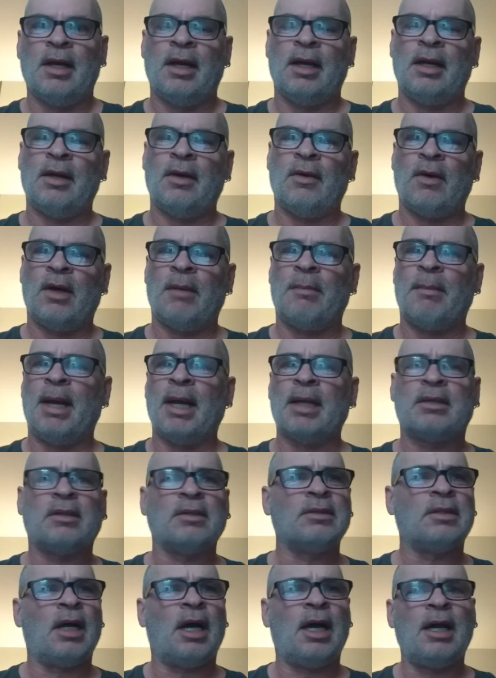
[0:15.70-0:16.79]
Hello, I'm
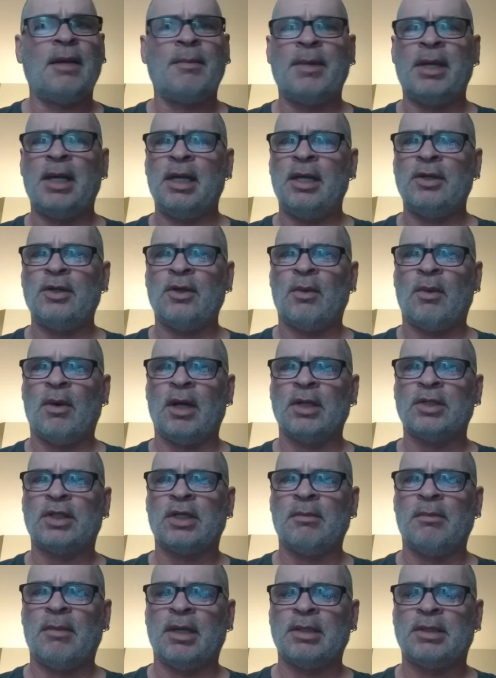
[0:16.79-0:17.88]
Michael Diamond, and you're
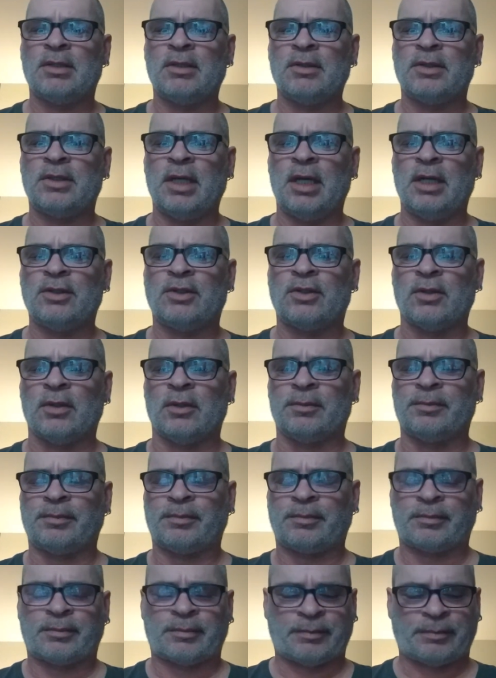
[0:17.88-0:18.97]
watching Muscle Central.
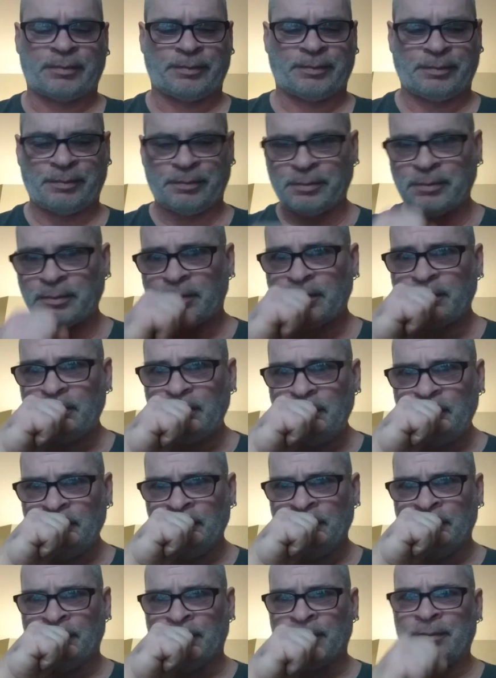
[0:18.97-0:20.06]

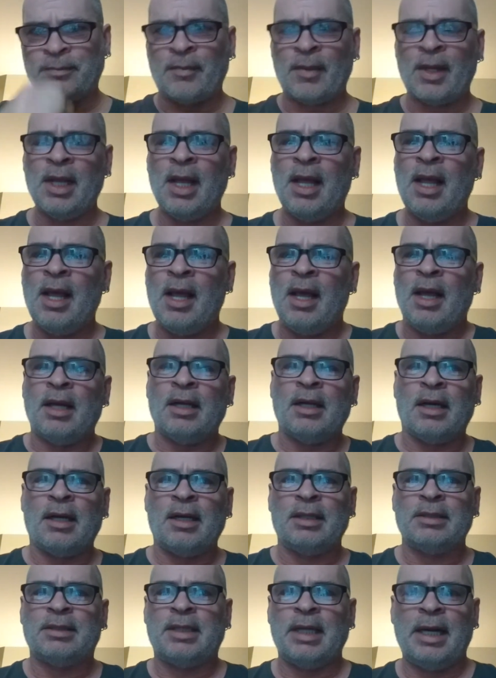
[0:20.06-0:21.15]

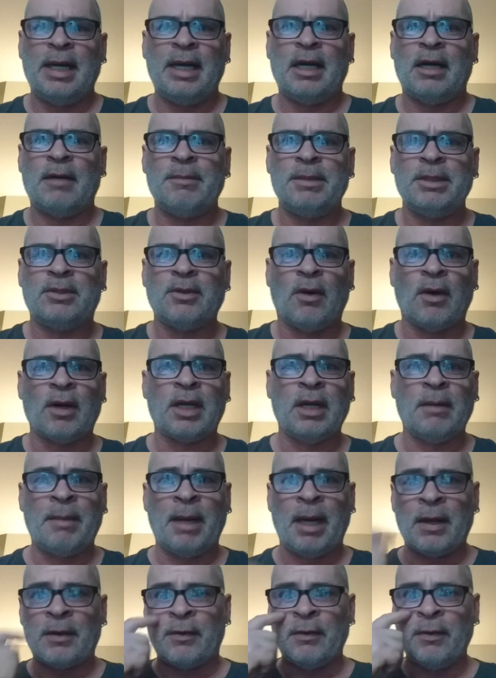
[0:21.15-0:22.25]
Today, I'll be talking
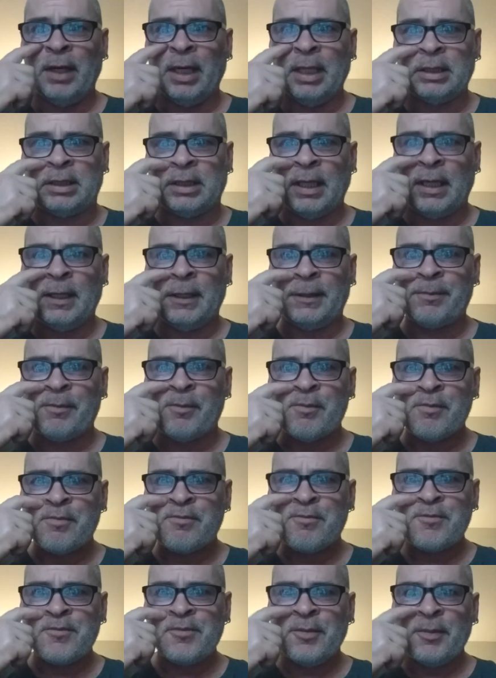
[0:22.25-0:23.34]
about creatine
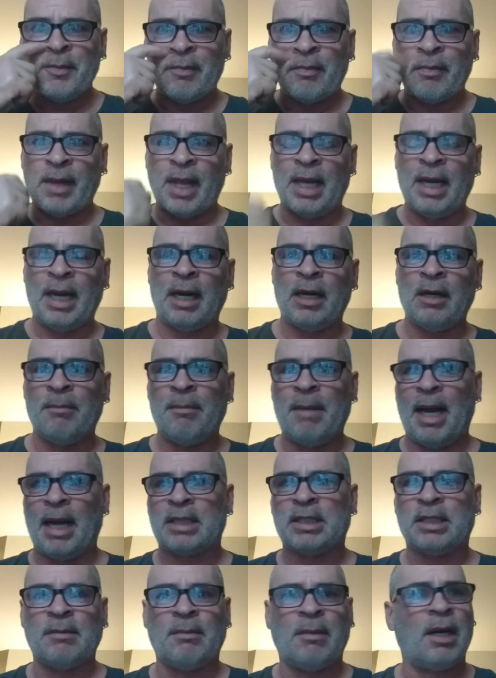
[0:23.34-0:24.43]
and how to
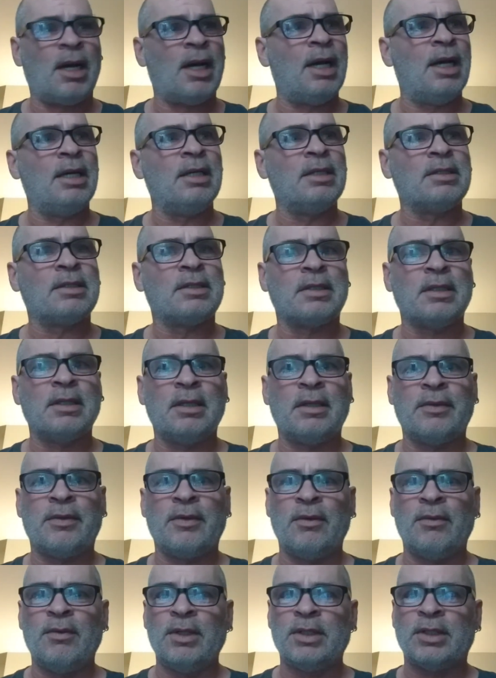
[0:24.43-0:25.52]
maximize
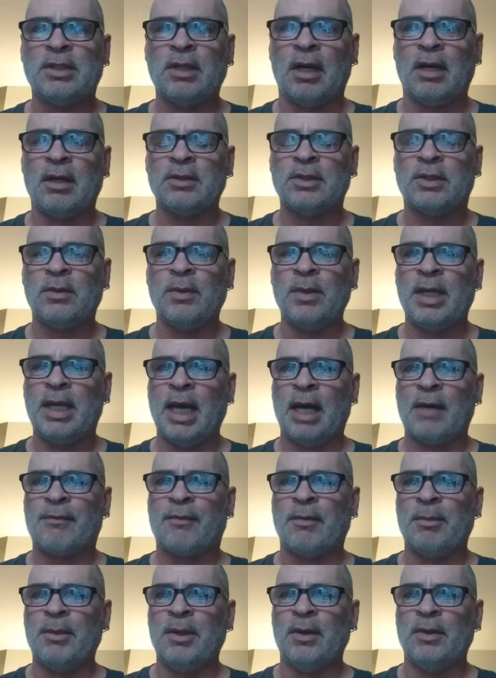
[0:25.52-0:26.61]
the results we
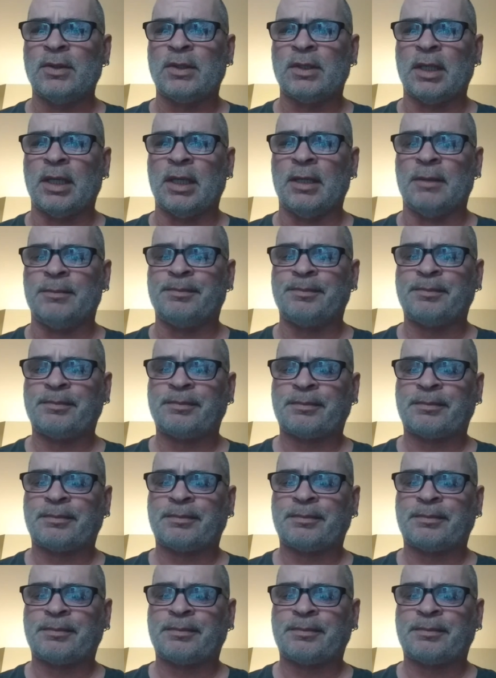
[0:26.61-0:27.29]
get from using it.